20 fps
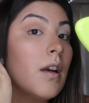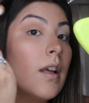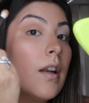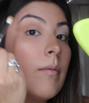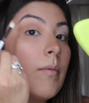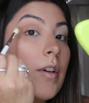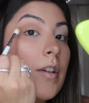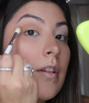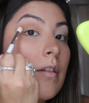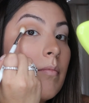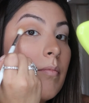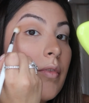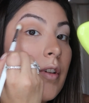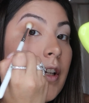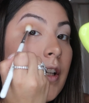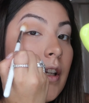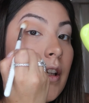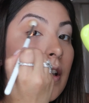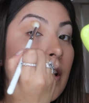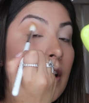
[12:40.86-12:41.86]
I'm also
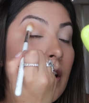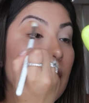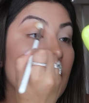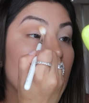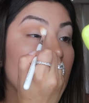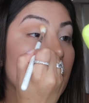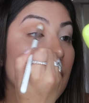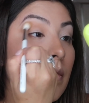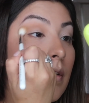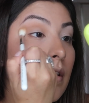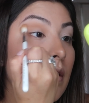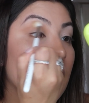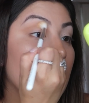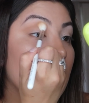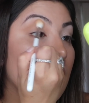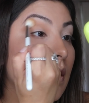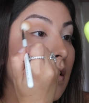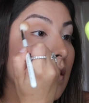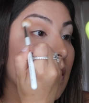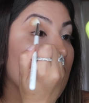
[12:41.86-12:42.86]
bringing it up,
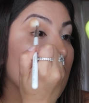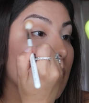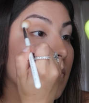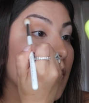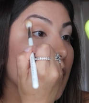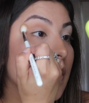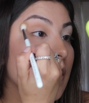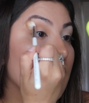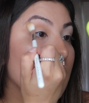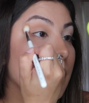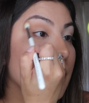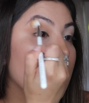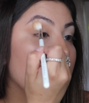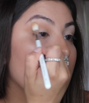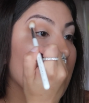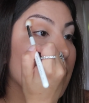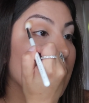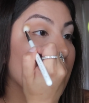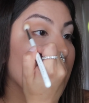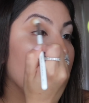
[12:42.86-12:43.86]
almost up to
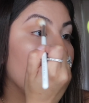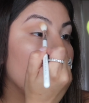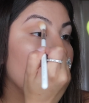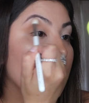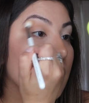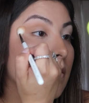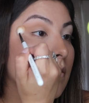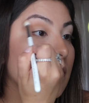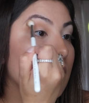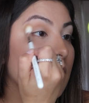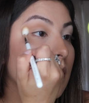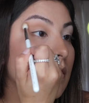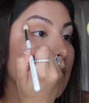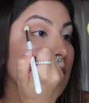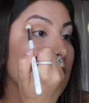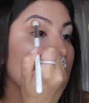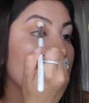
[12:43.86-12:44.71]
the brow bone,